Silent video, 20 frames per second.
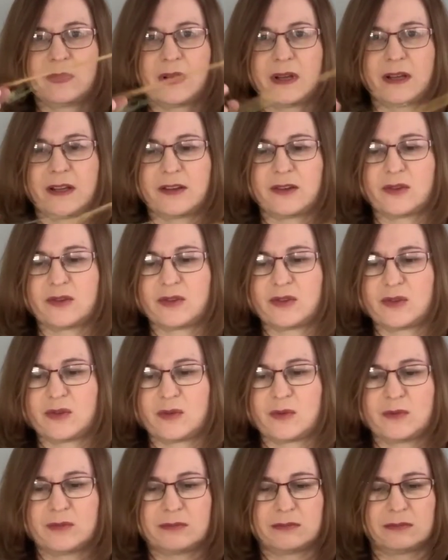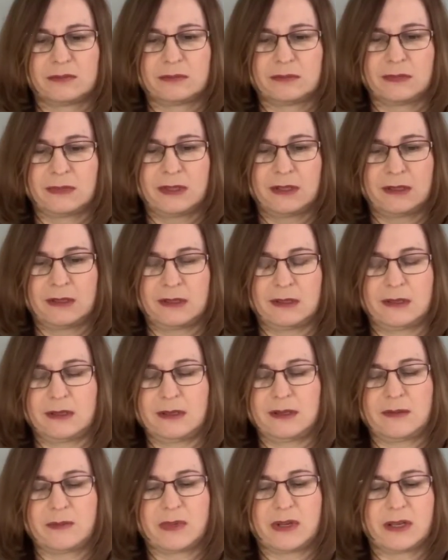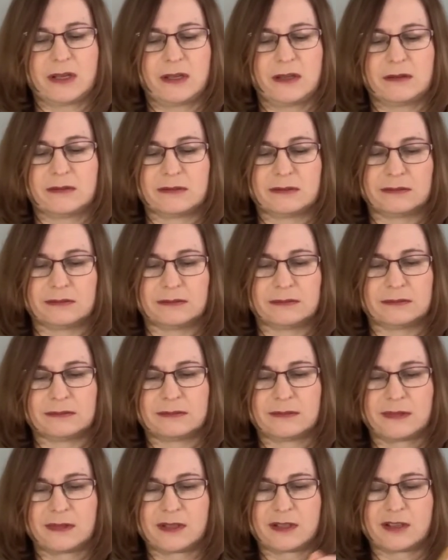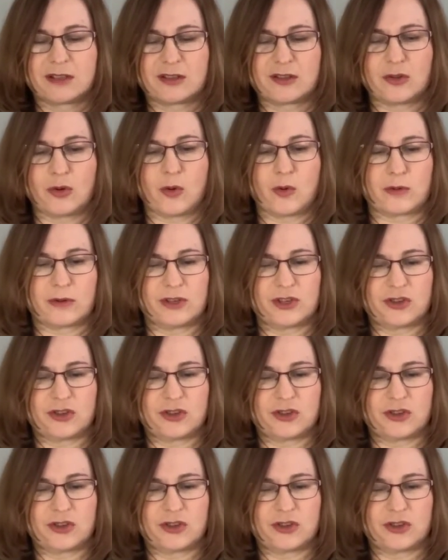I don't know, in my storage